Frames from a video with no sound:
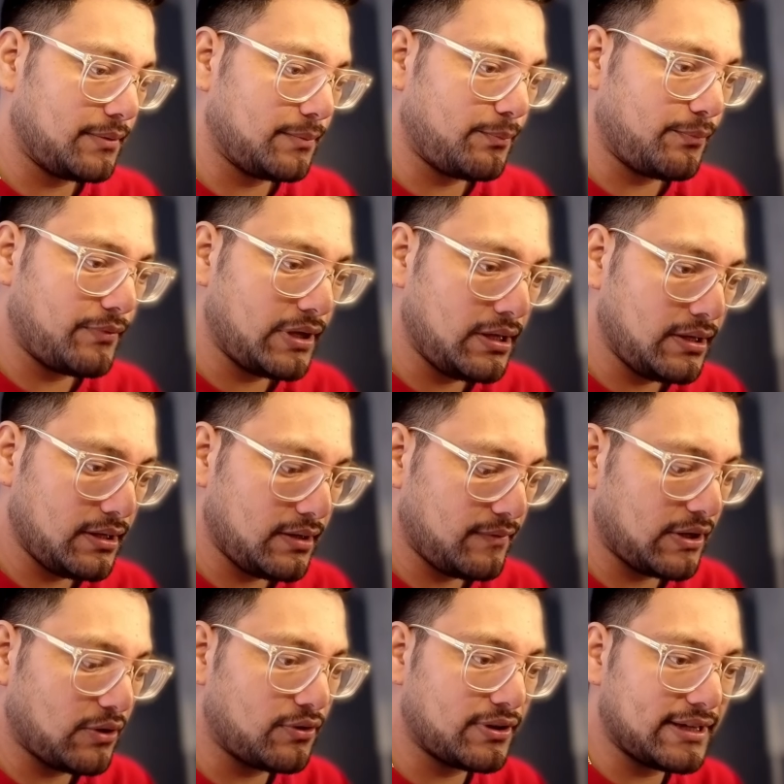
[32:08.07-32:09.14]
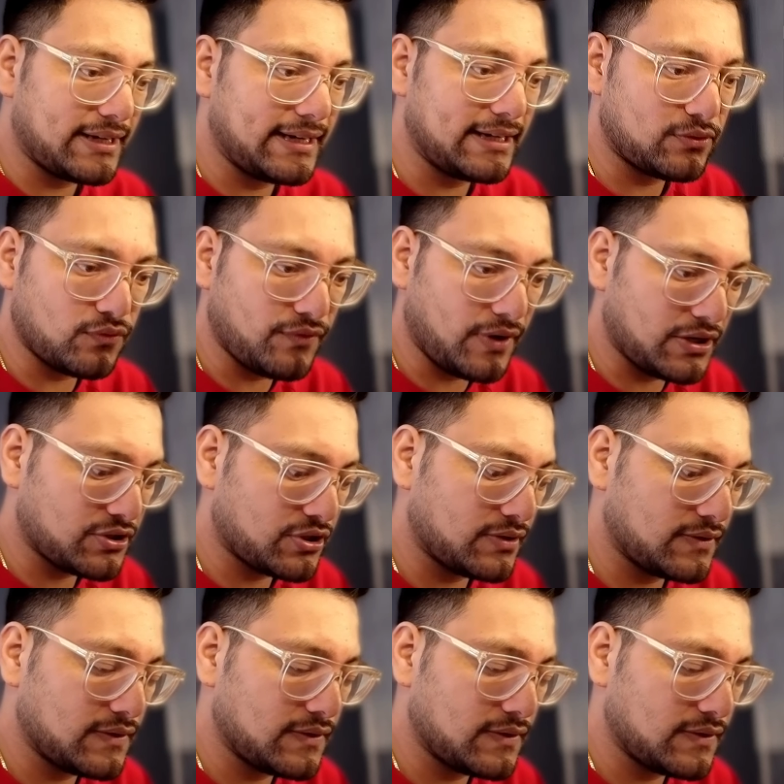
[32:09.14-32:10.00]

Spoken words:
Here we are going to create two functions.